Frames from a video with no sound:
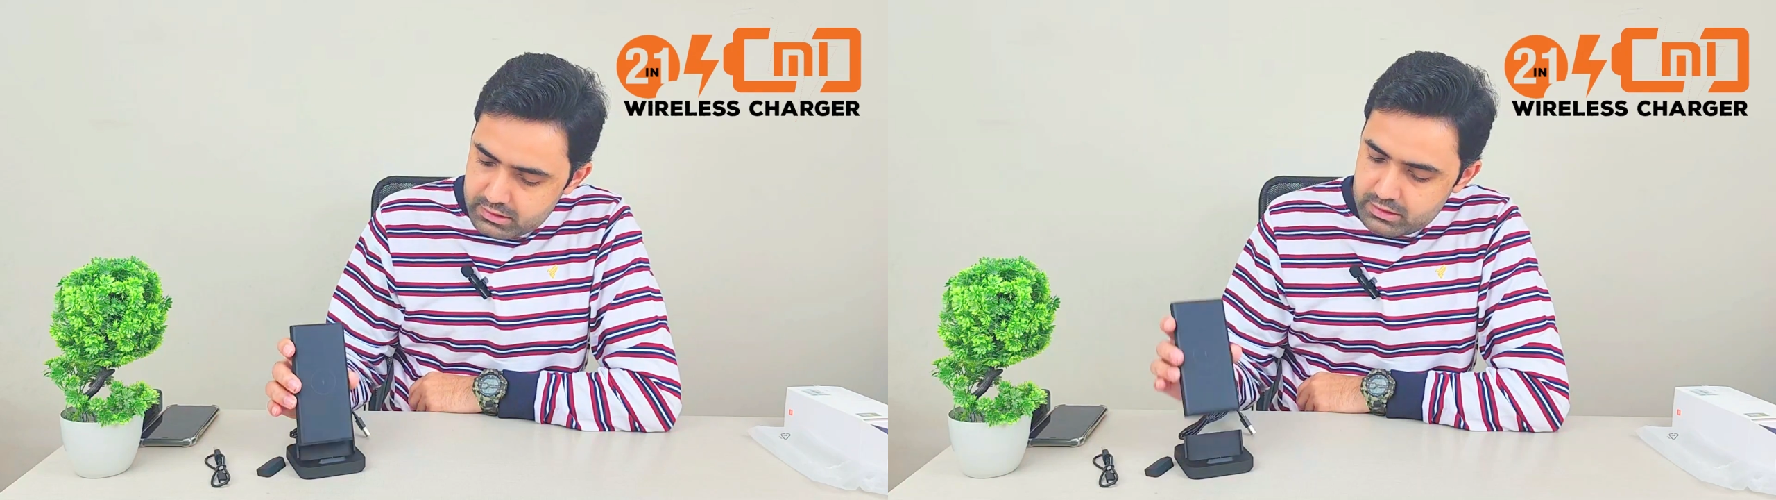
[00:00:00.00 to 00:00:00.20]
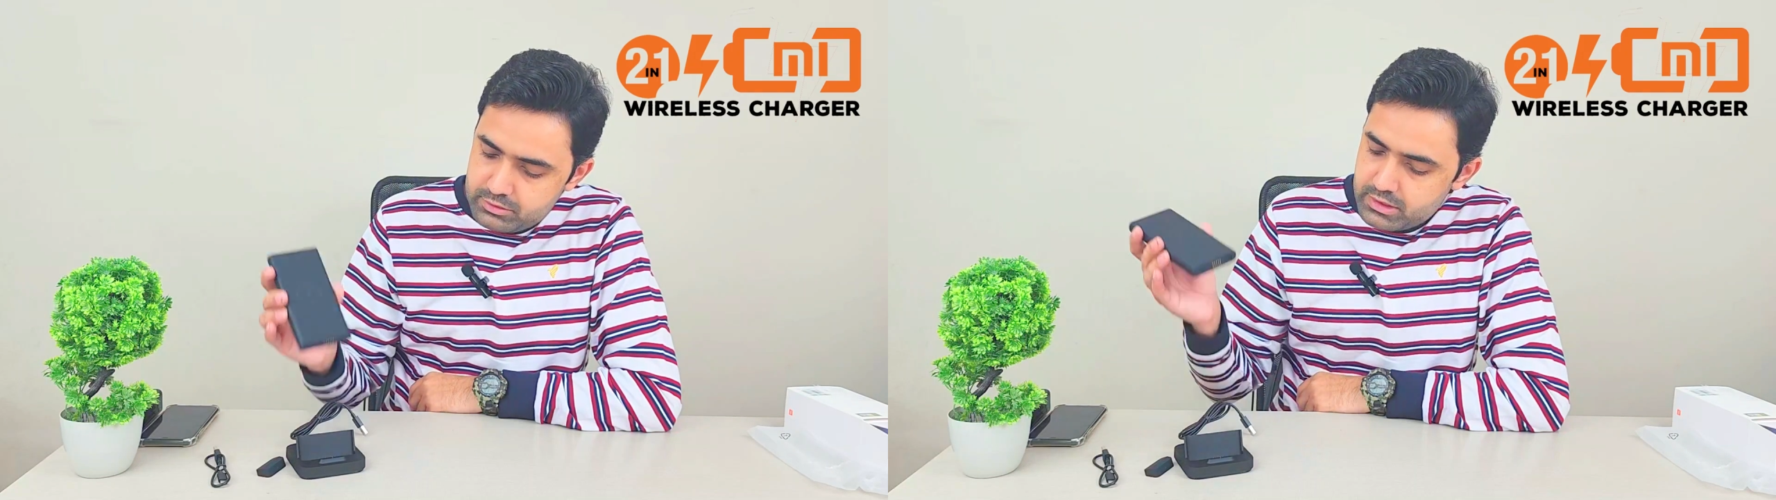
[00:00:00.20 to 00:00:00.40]

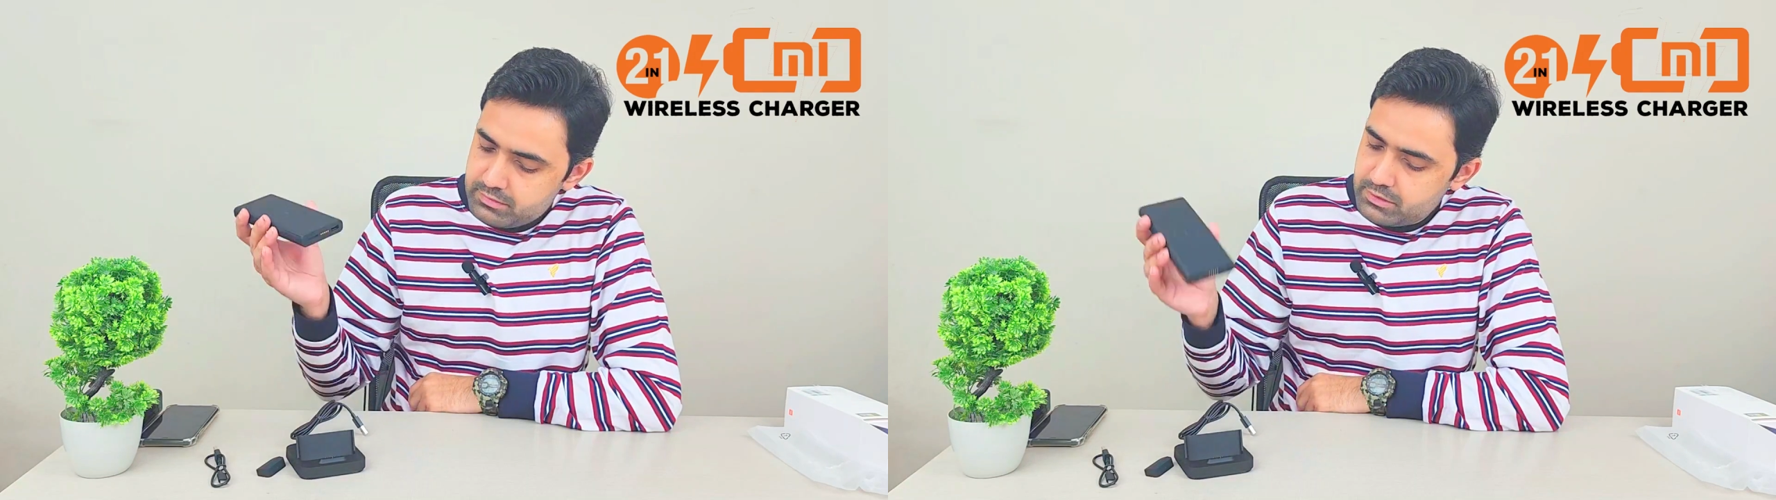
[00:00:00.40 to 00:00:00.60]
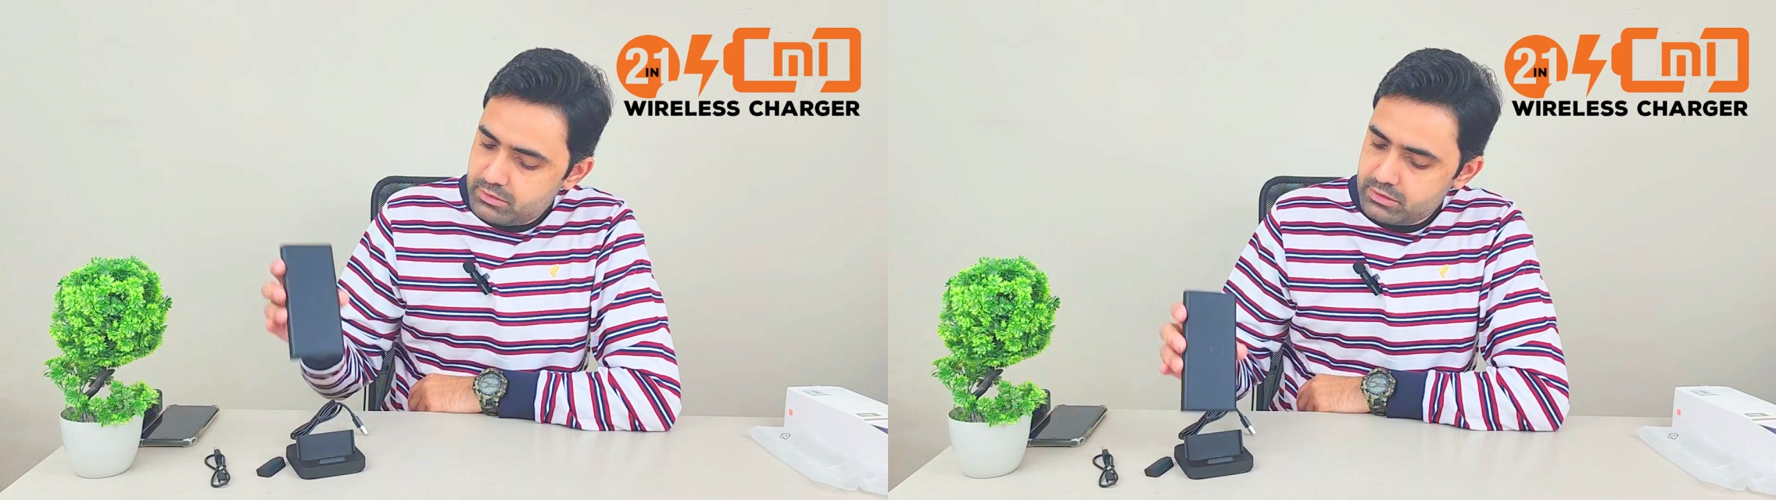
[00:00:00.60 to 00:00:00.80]
all you
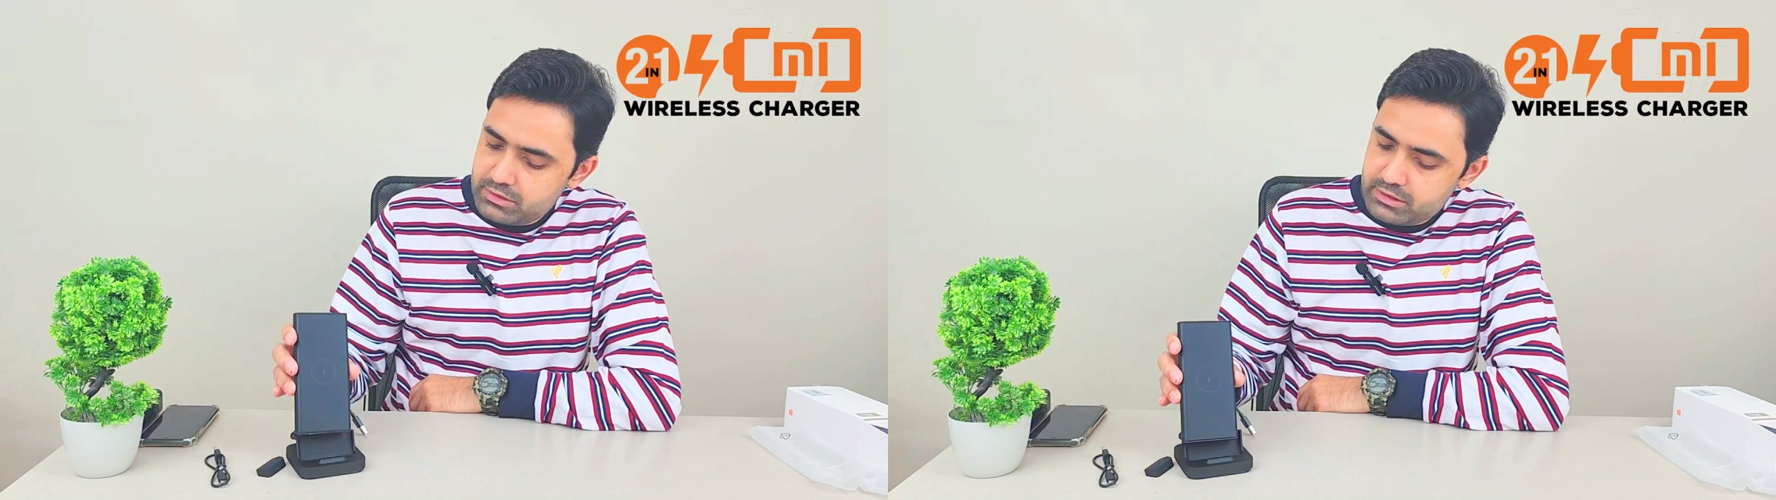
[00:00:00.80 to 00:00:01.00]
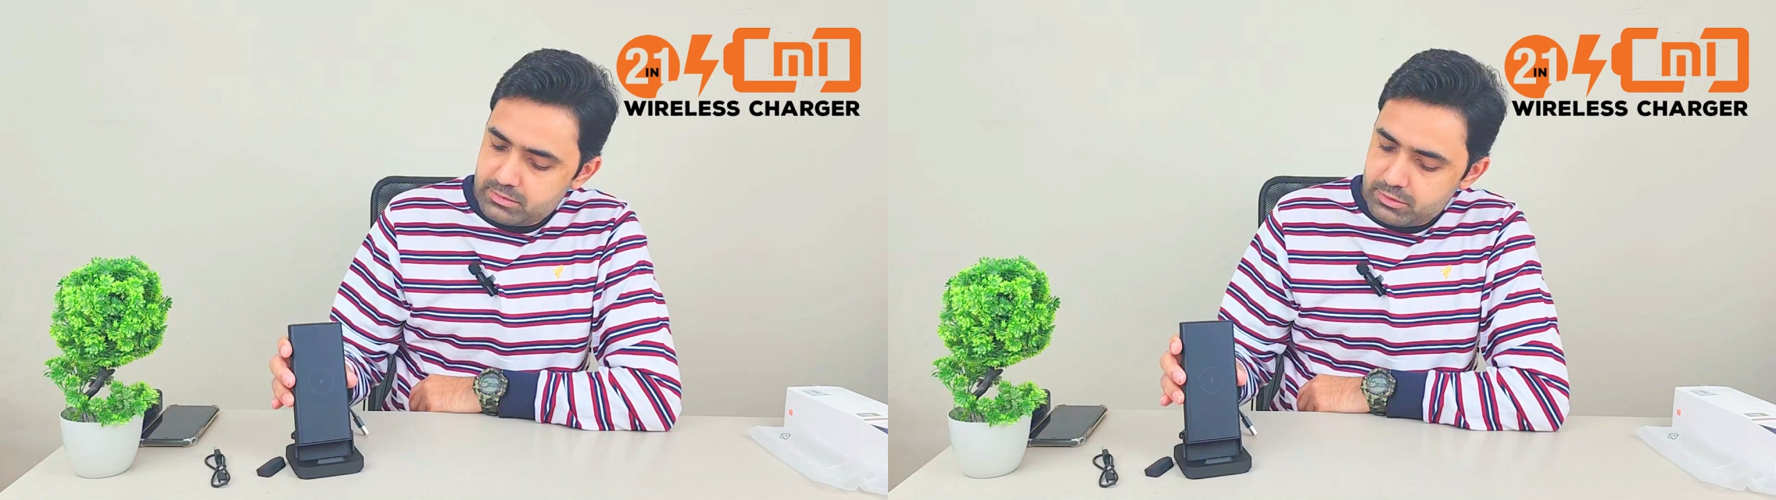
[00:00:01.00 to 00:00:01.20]
have to do is
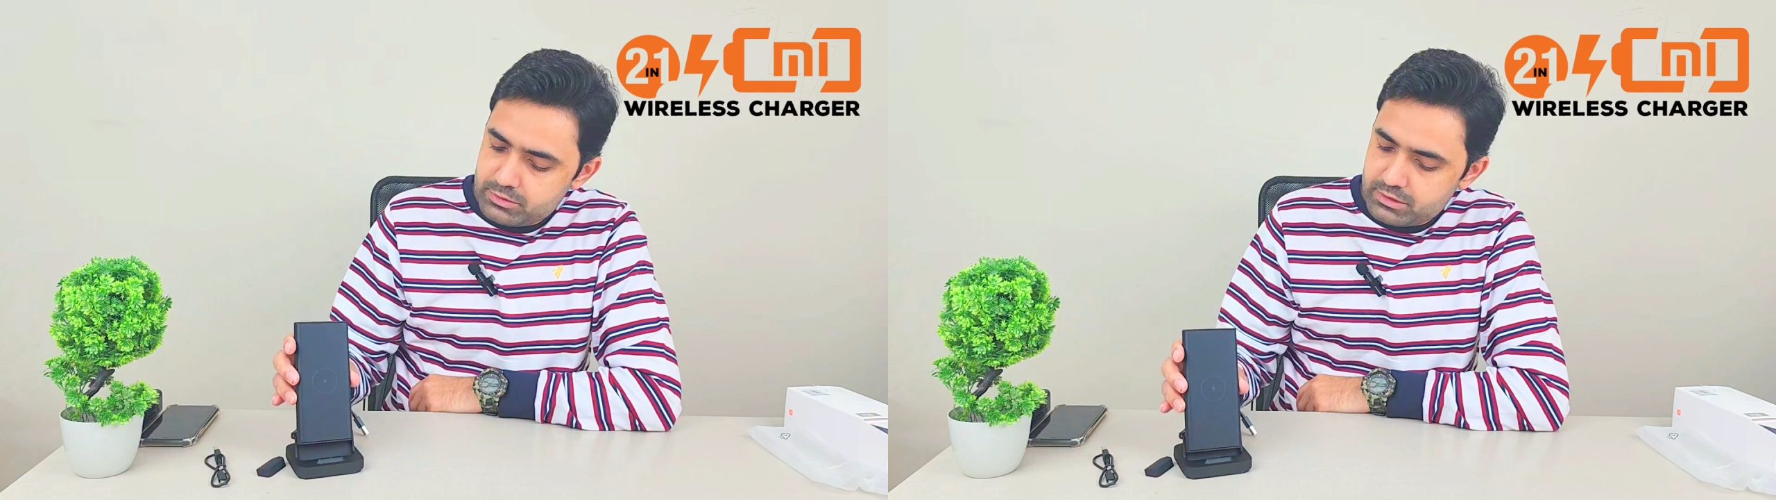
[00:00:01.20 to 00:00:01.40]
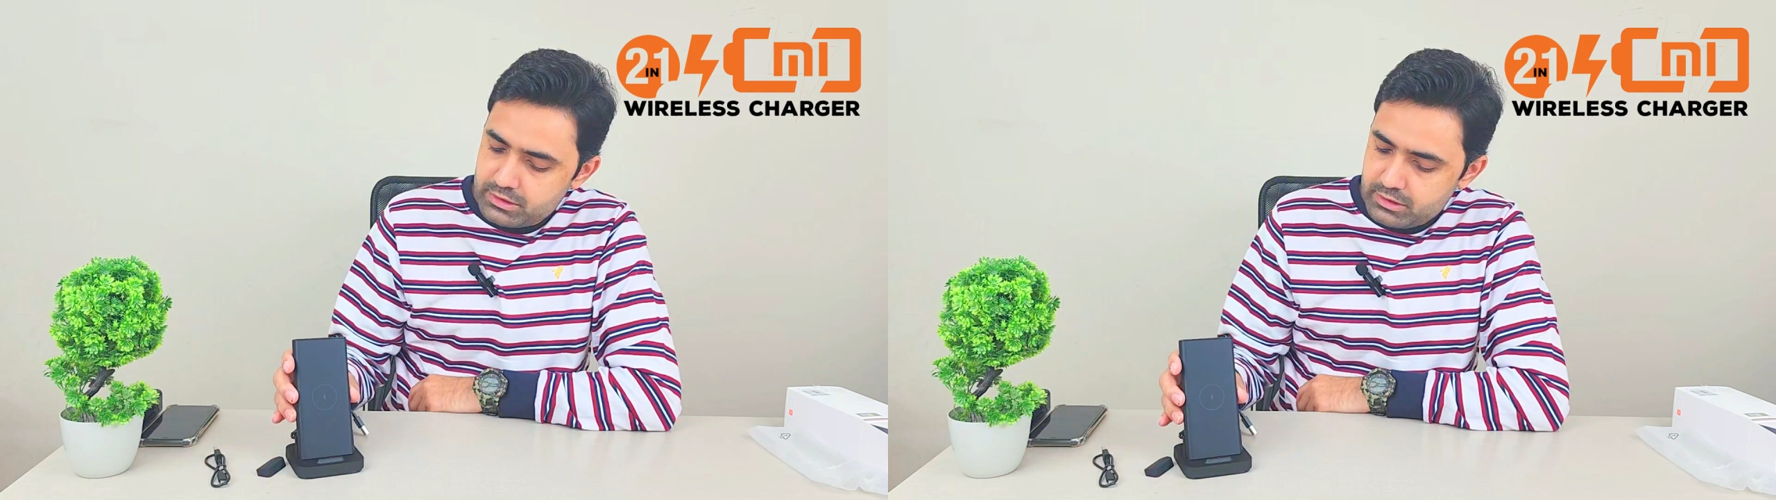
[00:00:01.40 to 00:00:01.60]
just
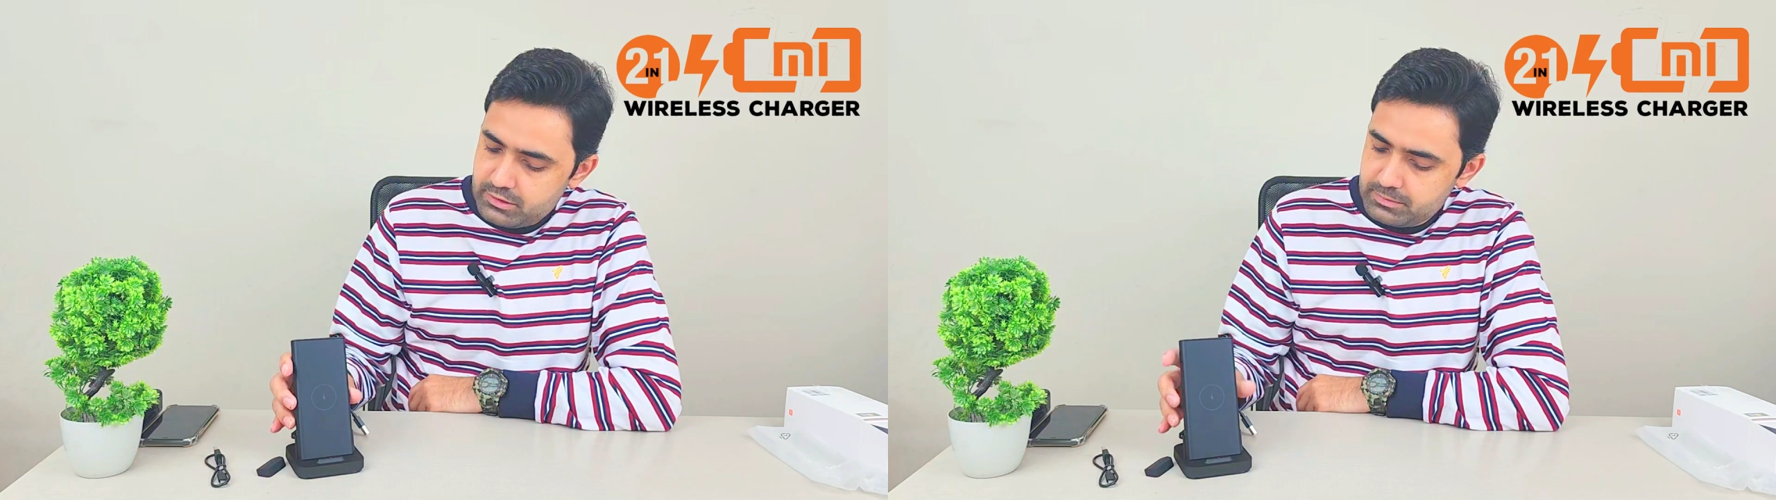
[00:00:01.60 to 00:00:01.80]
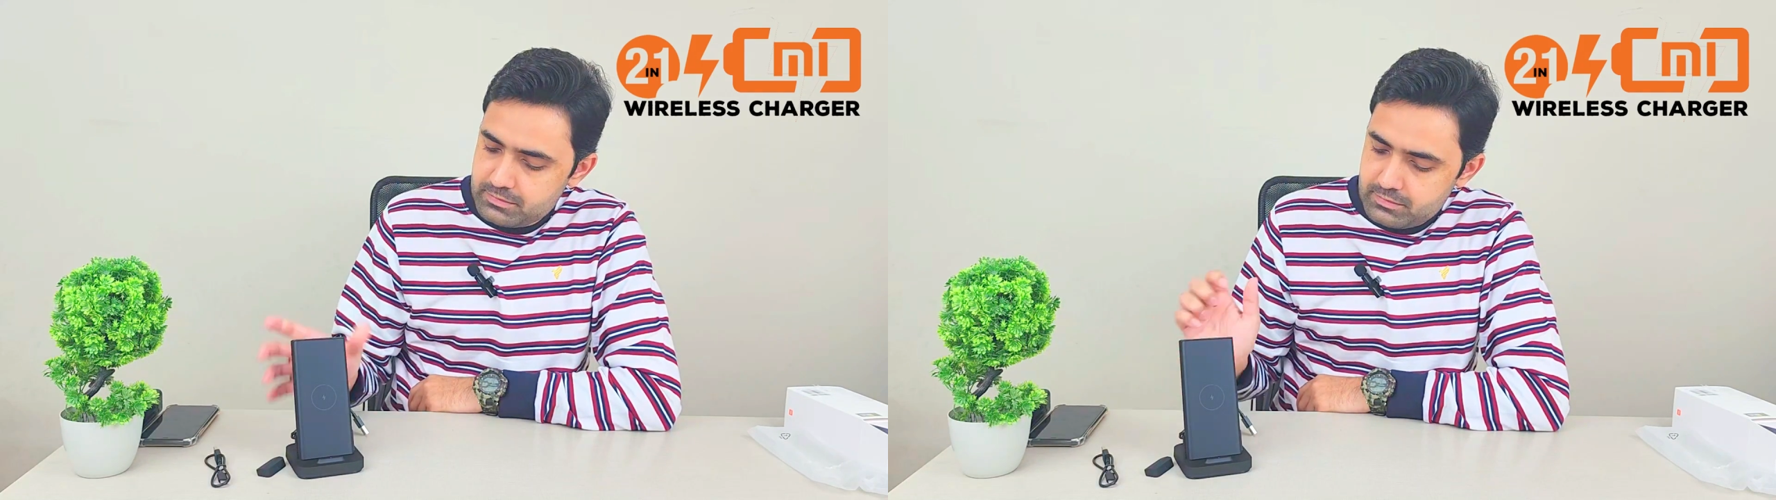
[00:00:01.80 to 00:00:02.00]
put it here